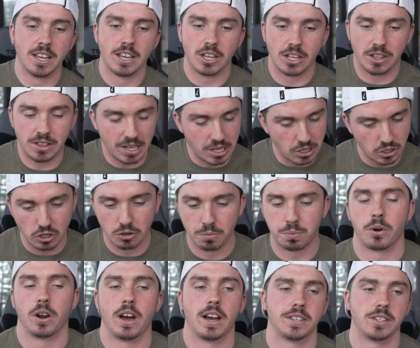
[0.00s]
these new
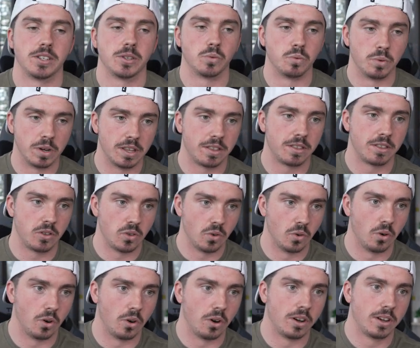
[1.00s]
prices with
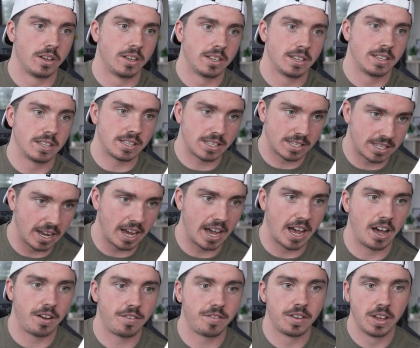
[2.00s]
your
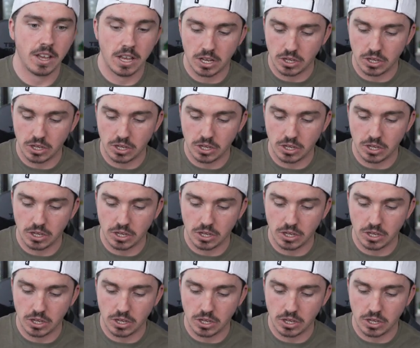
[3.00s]
staff.